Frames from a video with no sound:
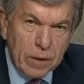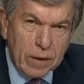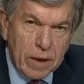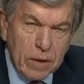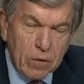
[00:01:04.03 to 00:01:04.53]
in
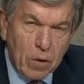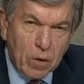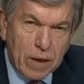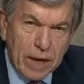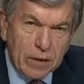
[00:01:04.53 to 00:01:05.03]
on
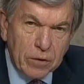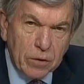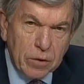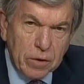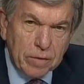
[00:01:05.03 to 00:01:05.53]
all
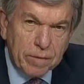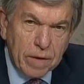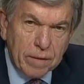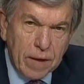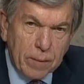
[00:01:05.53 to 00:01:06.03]
likelihood to
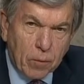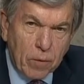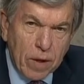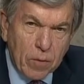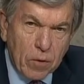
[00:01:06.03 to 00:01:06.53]
defend that
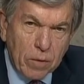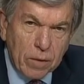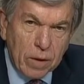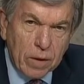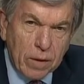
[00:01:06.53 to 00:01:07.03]
perimeter
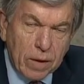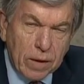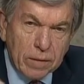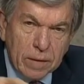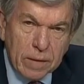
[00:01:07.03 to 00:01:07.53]

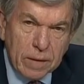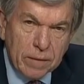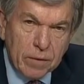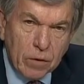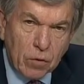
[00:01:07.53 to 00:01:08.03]
than
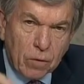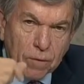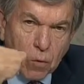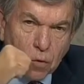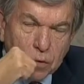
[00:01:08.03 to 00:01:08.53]
your
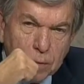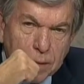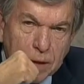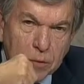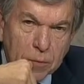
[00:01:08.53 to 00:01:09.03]
force would
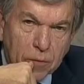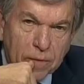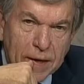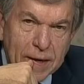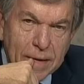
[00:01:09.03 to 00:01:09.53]
be able to
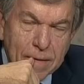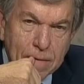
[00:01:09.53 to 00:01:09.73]
provide?